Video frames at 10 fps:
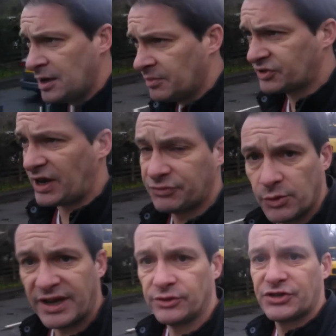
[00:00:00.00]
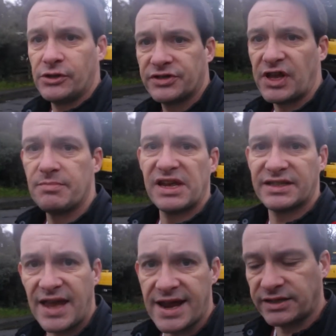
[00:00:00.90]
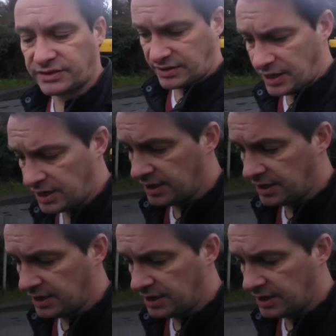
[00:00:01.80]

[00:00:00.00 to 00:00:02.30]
because I have to wait until they send me a text.